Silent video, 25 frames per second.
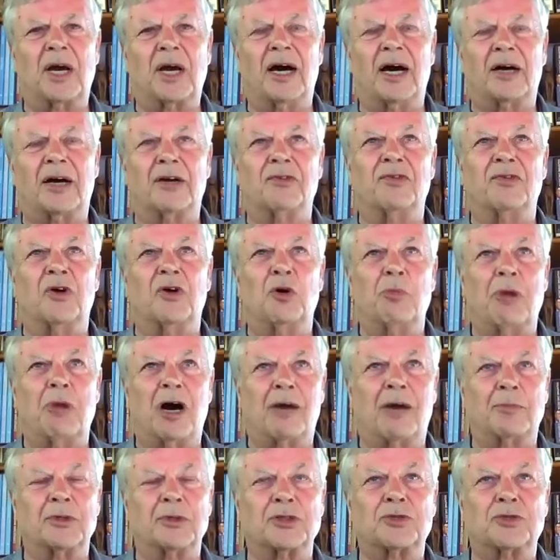on of
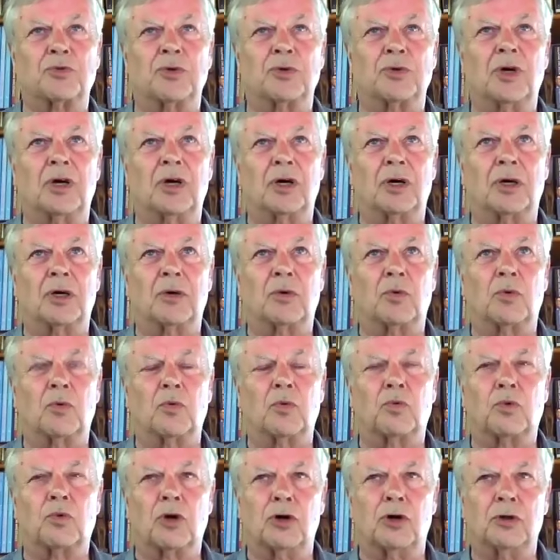Obama's
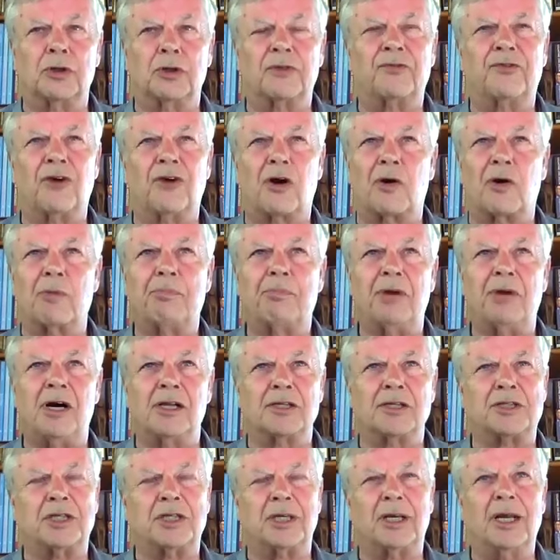role in foreign policy.